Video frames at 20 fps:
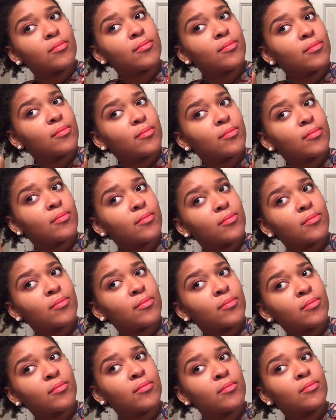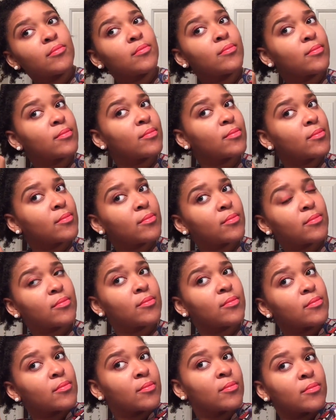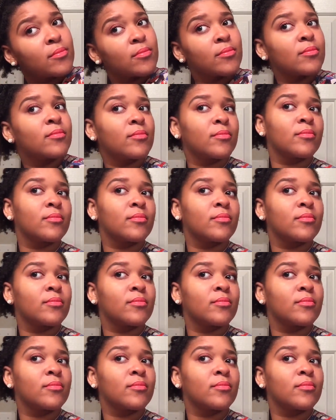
Yeah, is you at two